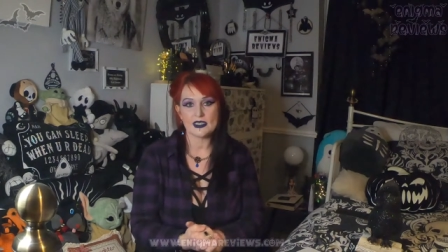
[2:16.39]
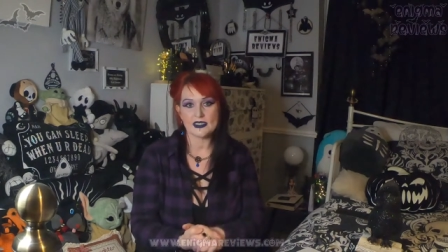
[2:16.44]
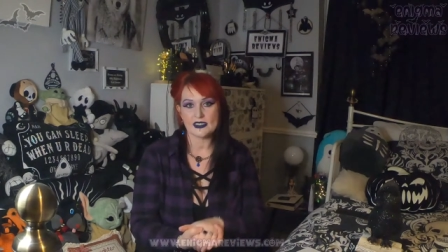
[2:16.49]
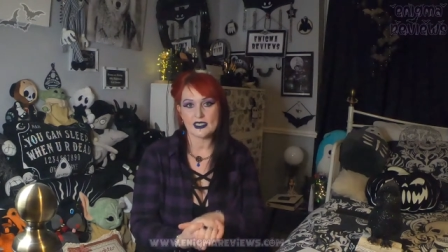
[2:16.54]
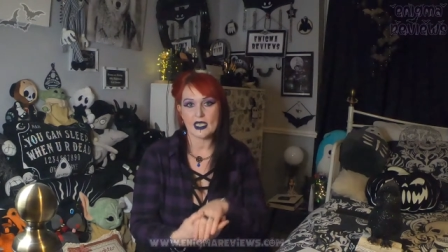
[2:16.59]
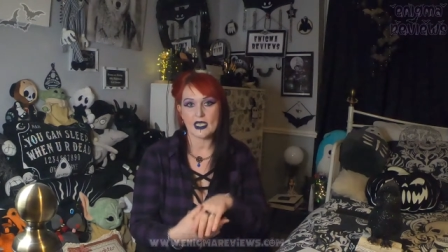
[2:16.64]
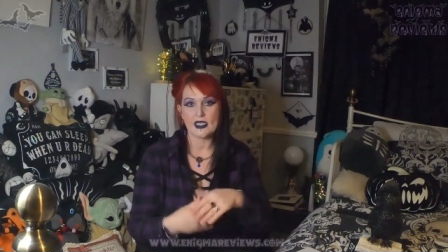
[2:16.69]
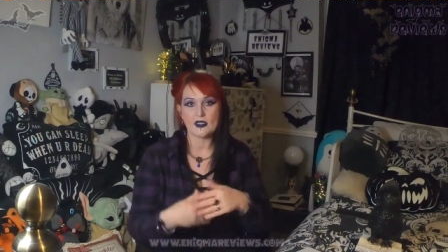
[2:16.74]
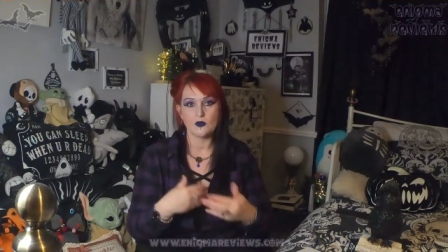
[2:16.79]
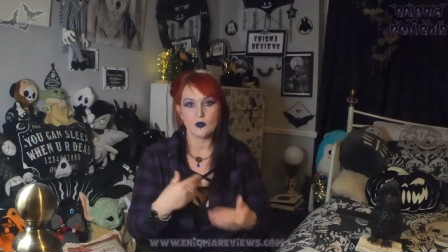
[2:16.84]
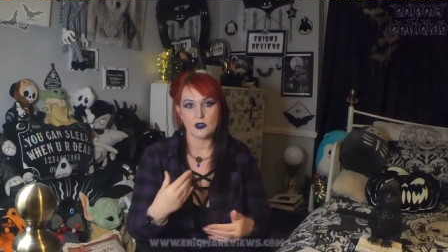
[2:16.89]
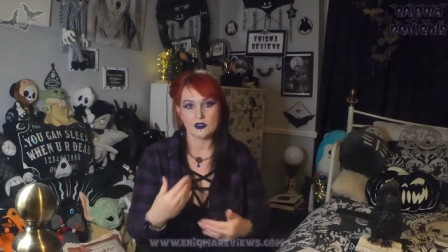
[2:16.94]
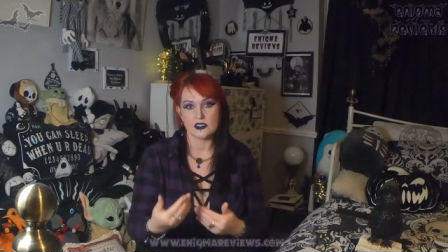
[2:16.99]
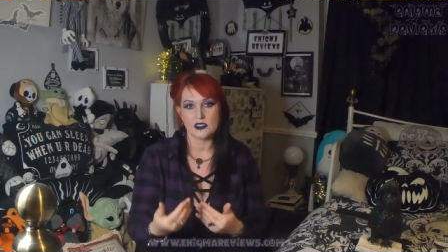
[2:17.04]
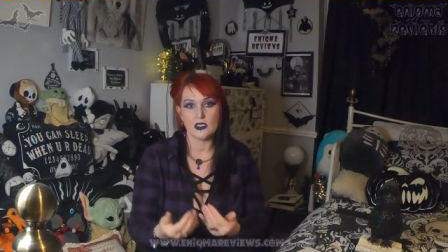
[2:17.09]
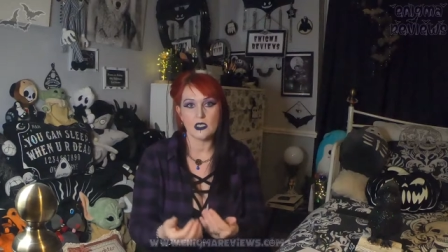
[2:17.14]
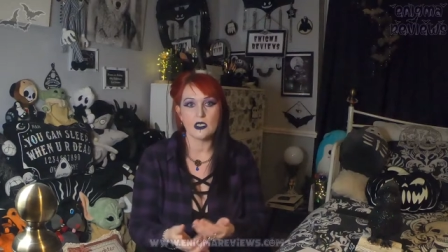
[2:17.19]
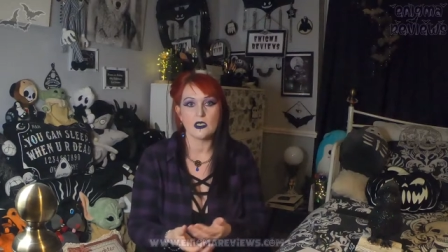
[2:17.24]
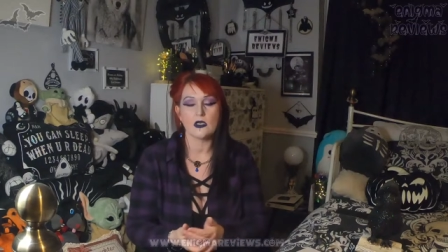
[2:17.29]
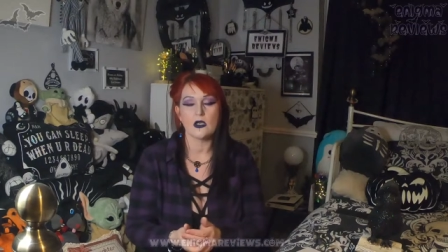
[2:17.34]
I started
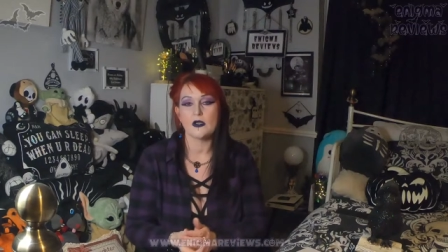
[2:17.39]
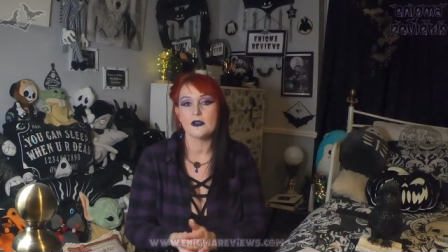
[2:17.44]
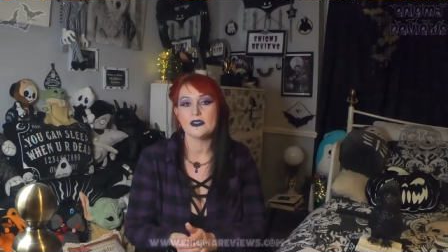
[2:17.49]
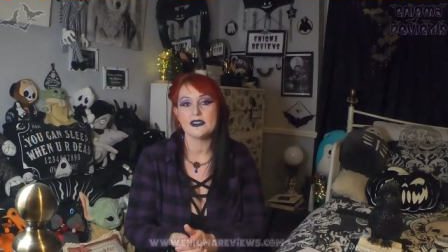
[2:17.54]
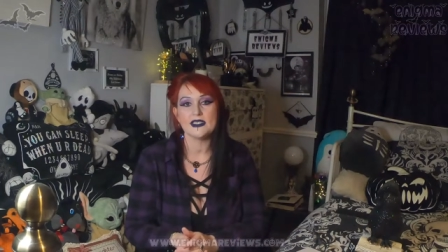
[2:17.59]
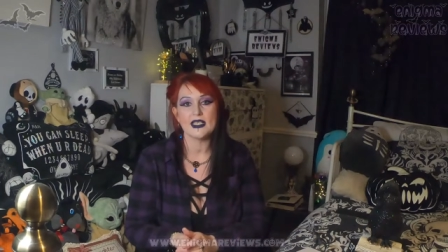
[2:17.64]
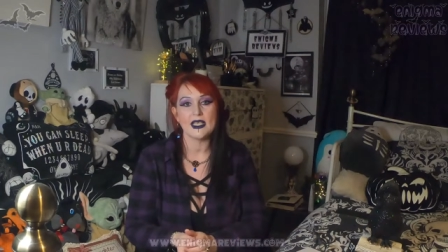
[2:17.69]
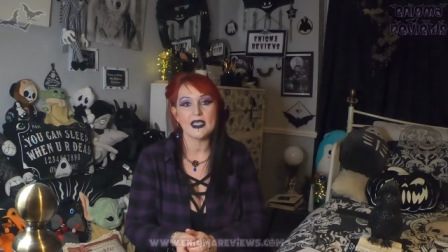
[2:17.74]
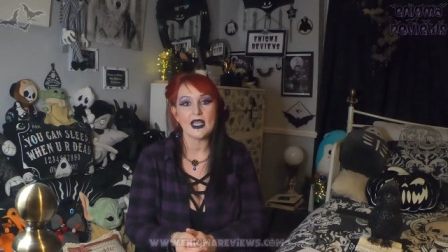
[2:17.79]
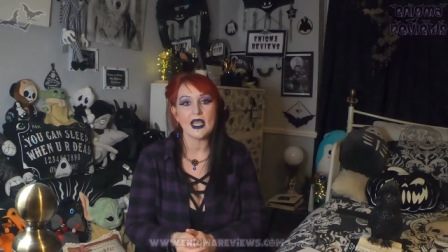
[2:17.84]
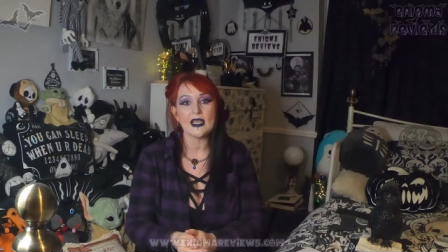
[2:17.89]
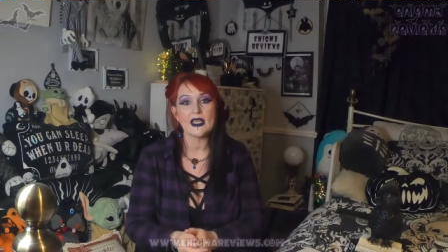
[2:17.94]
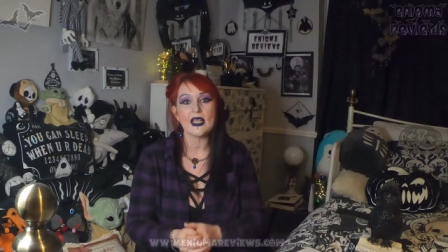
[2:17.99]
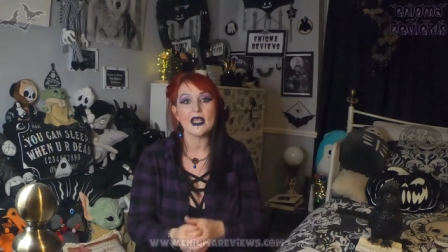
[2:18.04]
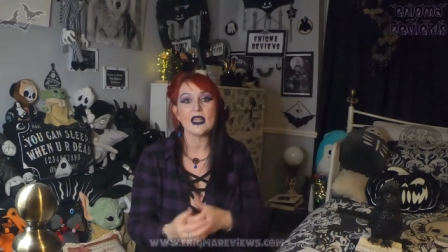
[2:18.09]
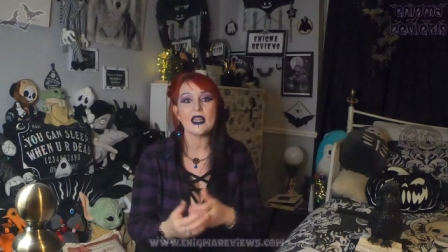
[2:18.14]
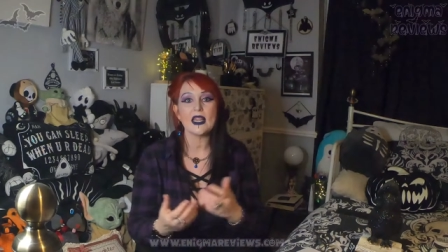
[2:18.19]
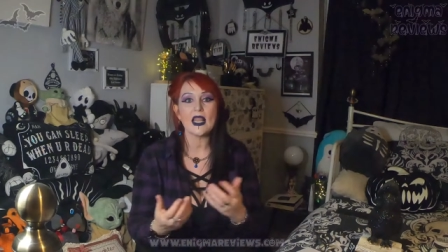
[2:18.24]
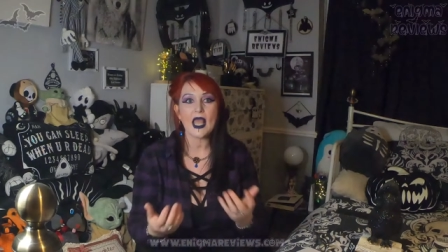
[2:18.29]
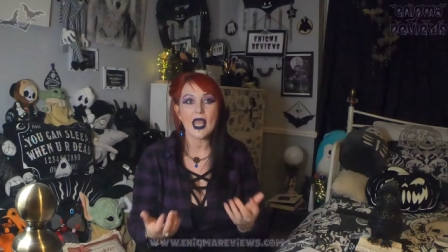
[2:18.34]
watching her content, and
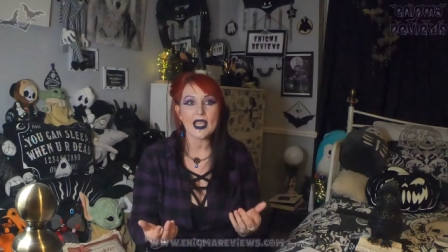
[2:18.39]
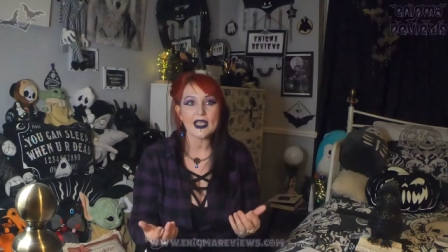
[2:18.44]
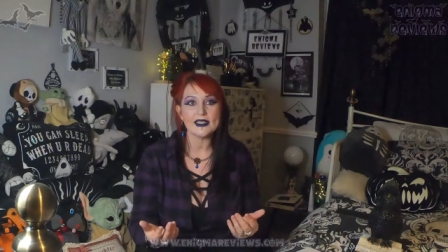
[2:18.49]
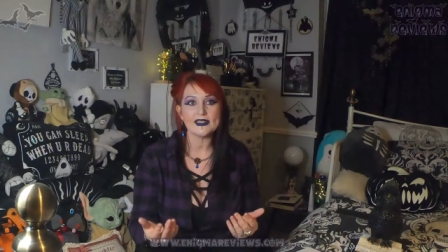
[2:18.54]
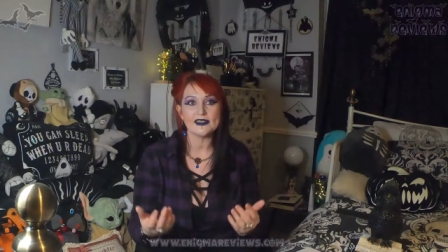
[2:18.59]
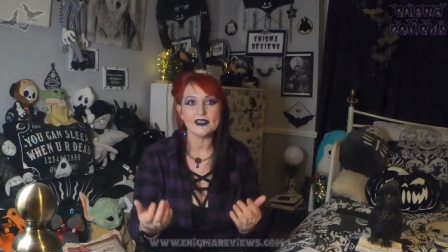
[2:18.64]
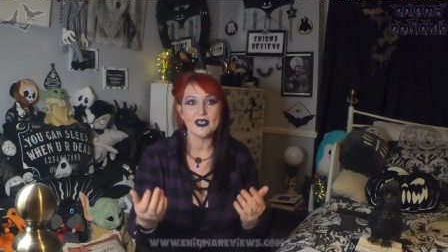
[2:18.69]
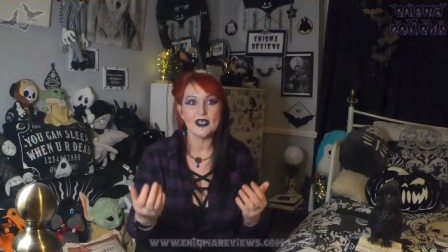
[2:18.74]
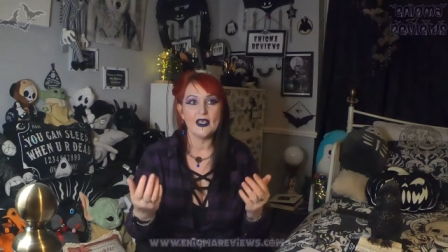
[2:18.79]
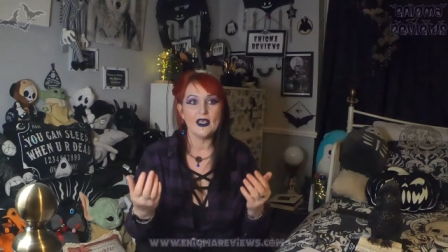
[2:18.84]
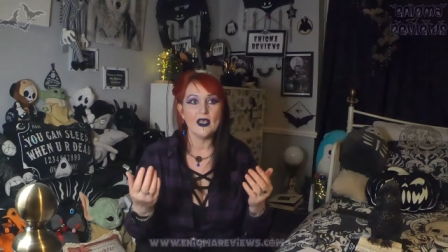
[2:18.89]
I liked